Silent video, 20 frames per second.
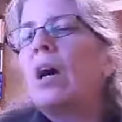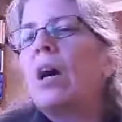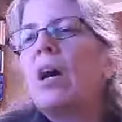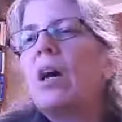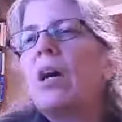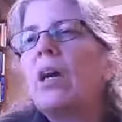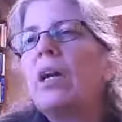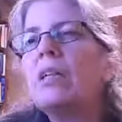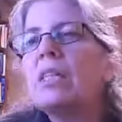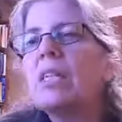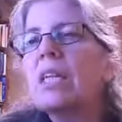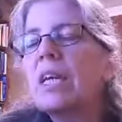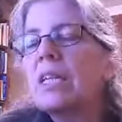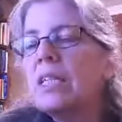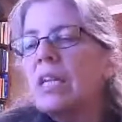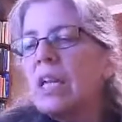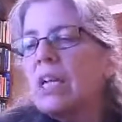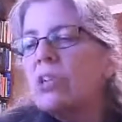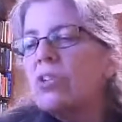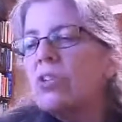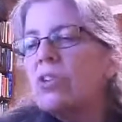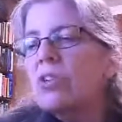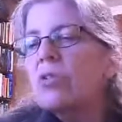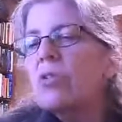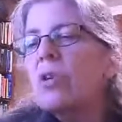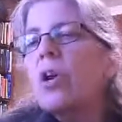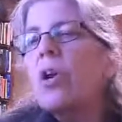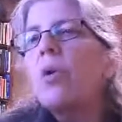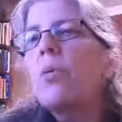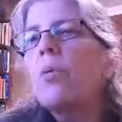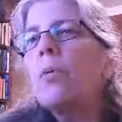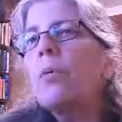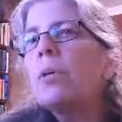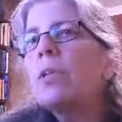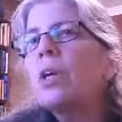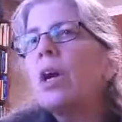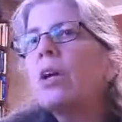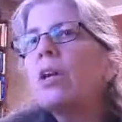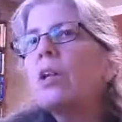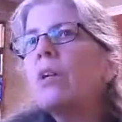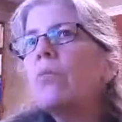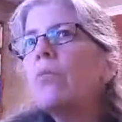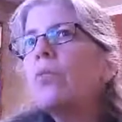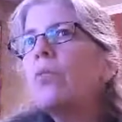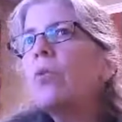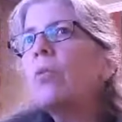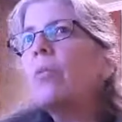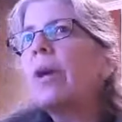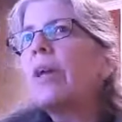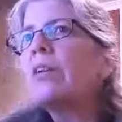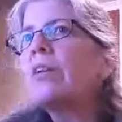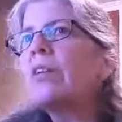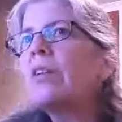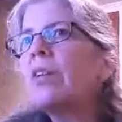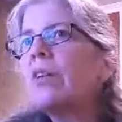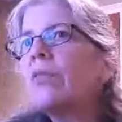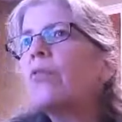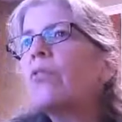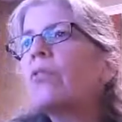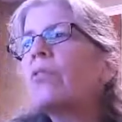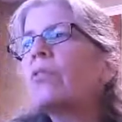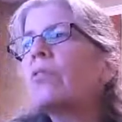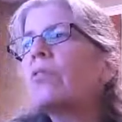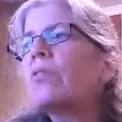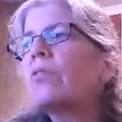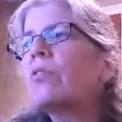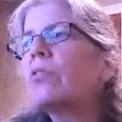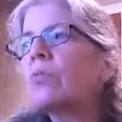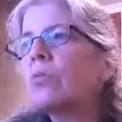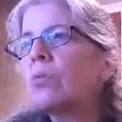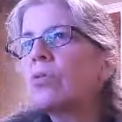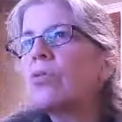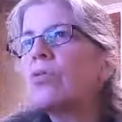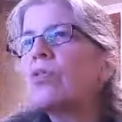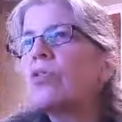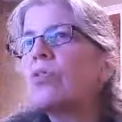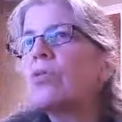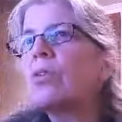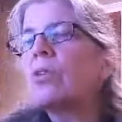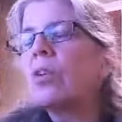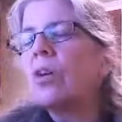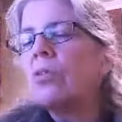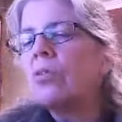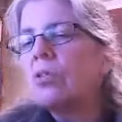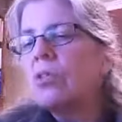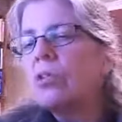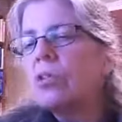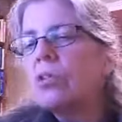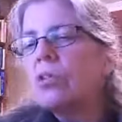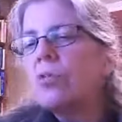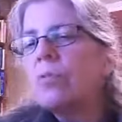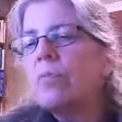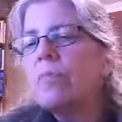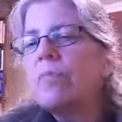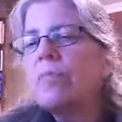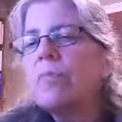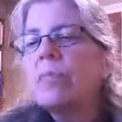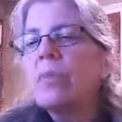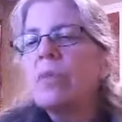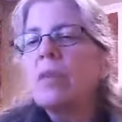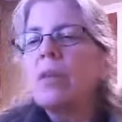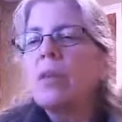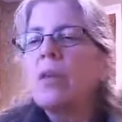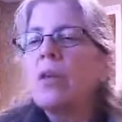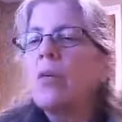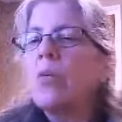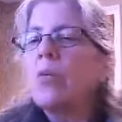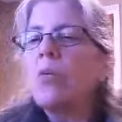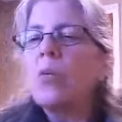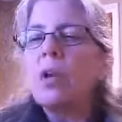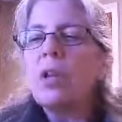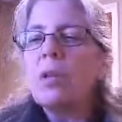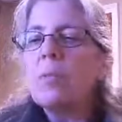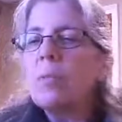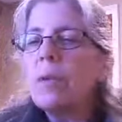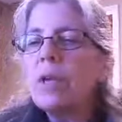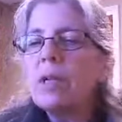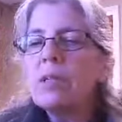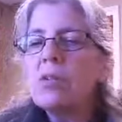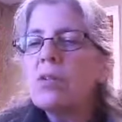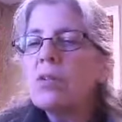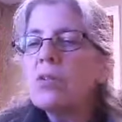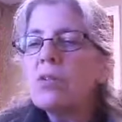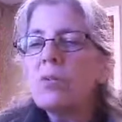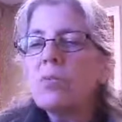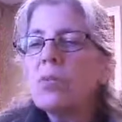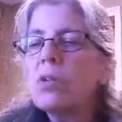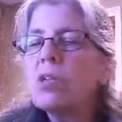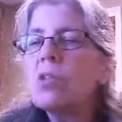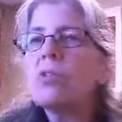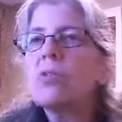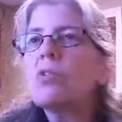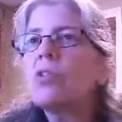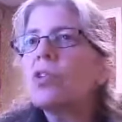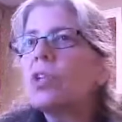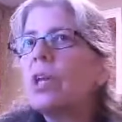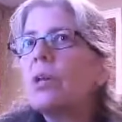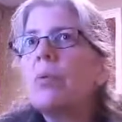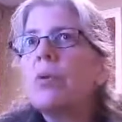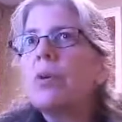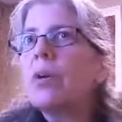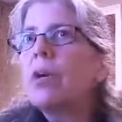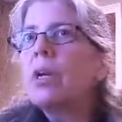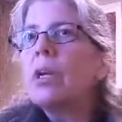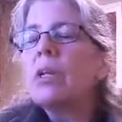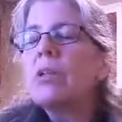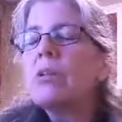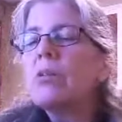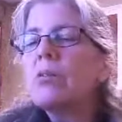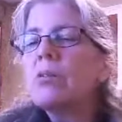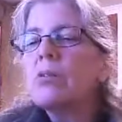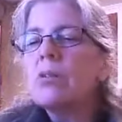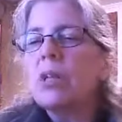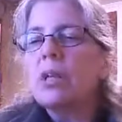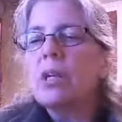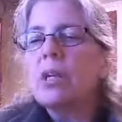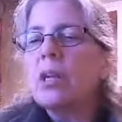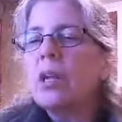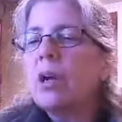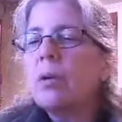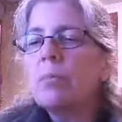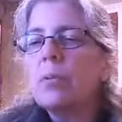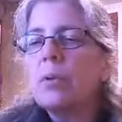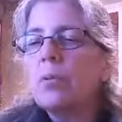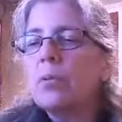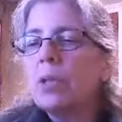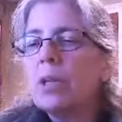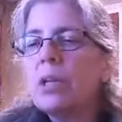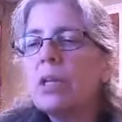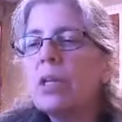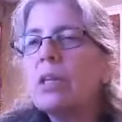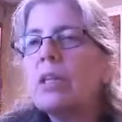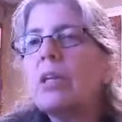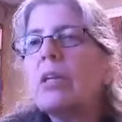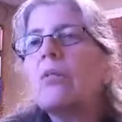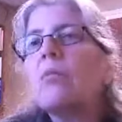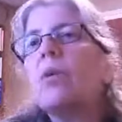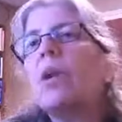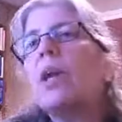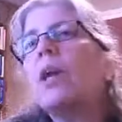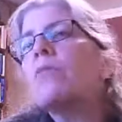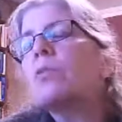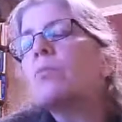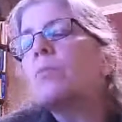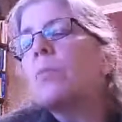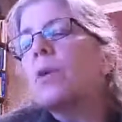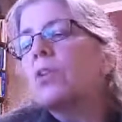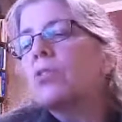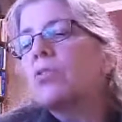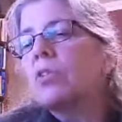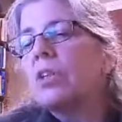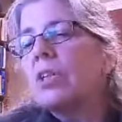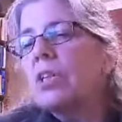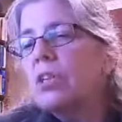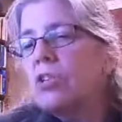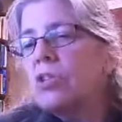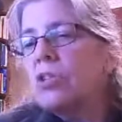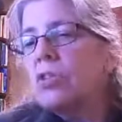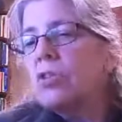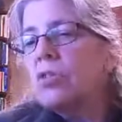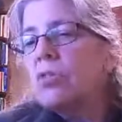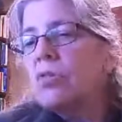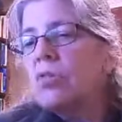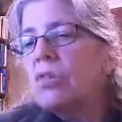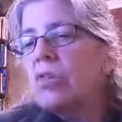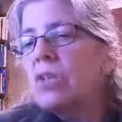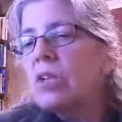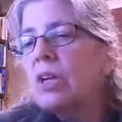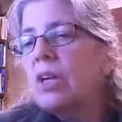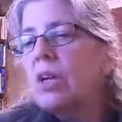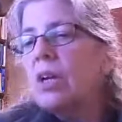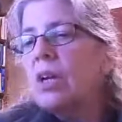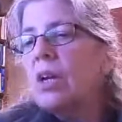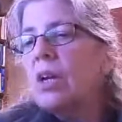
and citations, we'll be talking more about different sources you can go to. One of the best is the research librarians. They can help you with anything. We have special issues.